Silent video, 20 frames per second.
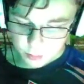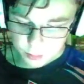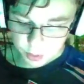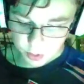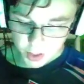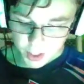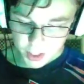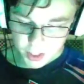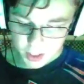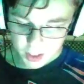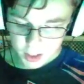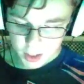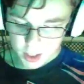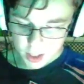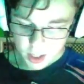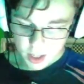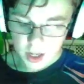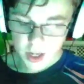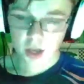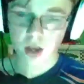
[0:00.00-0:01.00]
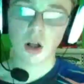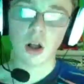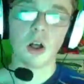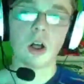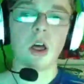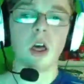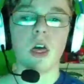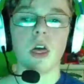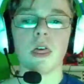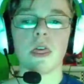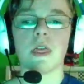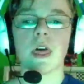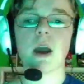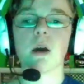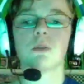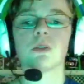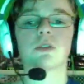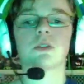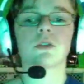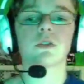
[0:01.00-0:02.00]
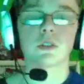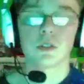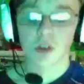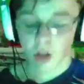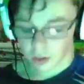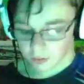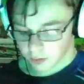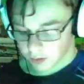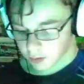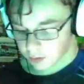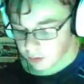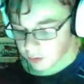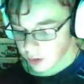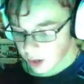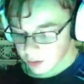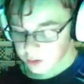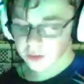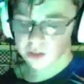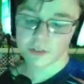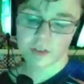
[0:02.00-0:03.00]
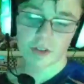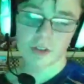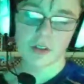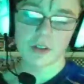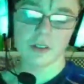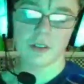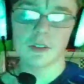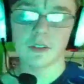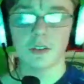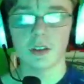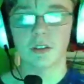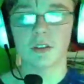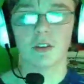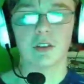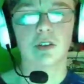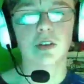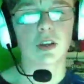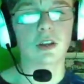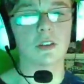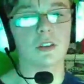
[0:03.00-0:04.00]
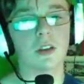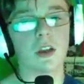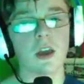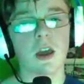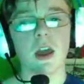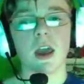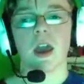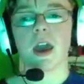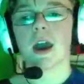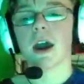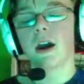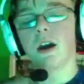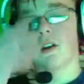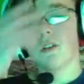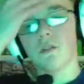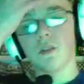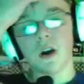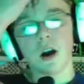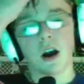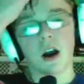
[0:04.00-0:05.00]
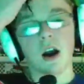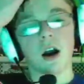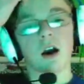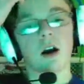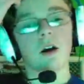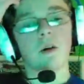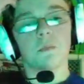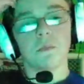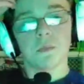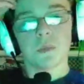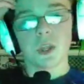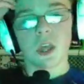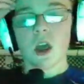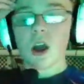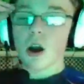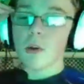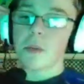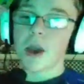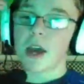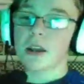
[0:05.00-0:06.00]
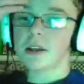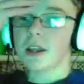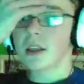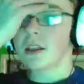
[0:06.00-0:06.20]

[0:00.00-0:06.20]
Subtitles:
Blaney, Hill. That was your results. It sucks to see the 66 have a bad day